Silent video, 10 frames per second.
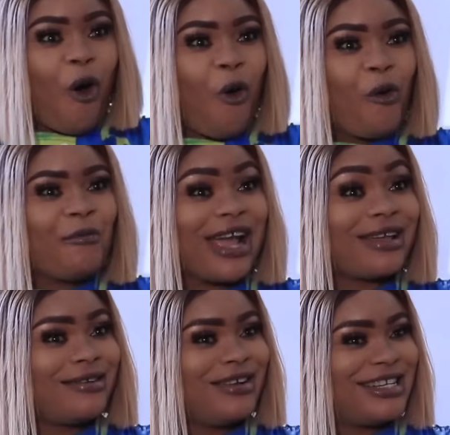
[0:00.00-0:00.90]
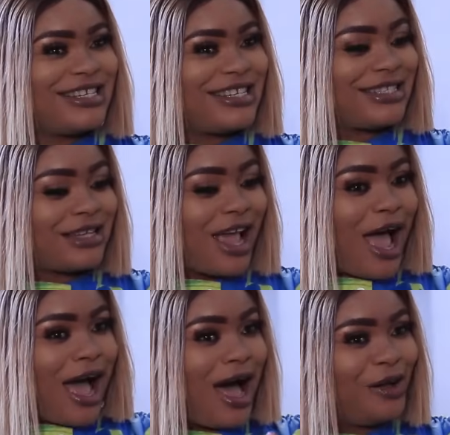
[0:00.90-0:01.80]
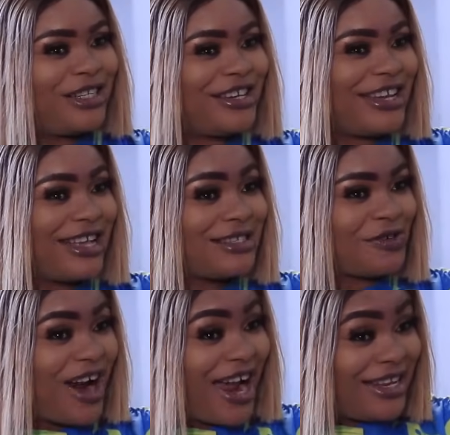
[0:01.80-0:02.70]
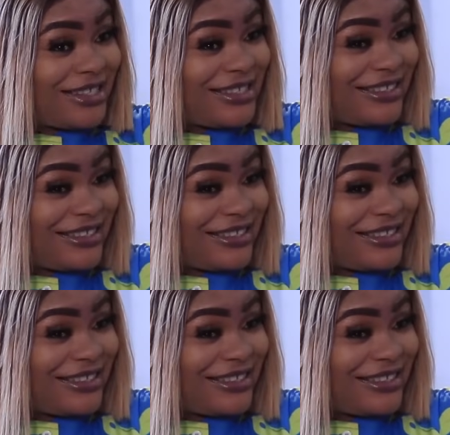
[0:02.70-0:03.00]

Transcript: Oh my goodness. How did you guess right?